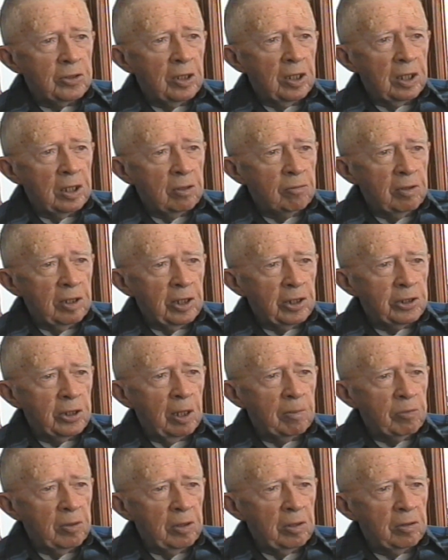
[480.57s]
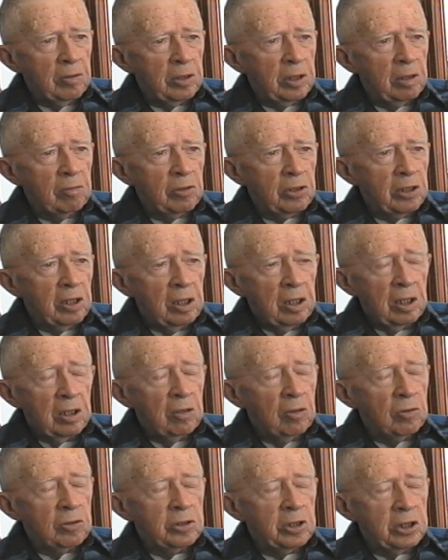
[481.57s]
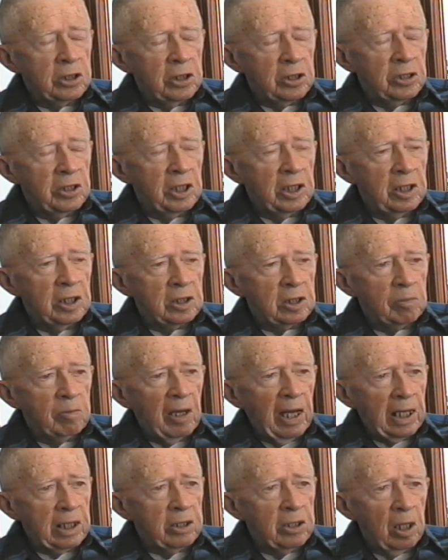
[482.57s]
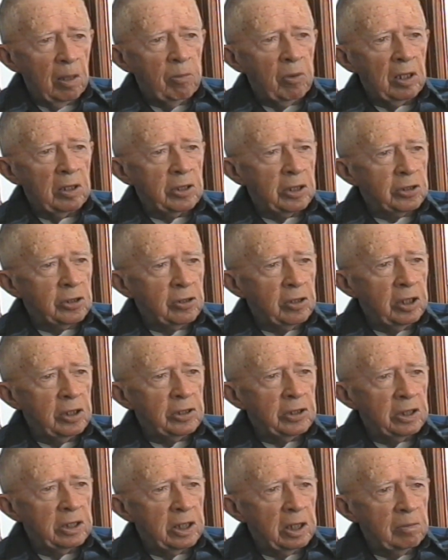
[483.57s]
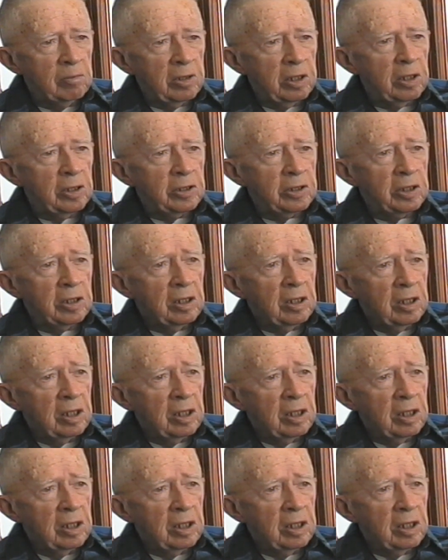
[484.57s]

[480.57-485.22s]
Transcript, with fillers: all the as up. You know, there was no such a thing as blacktop on the streets in them days.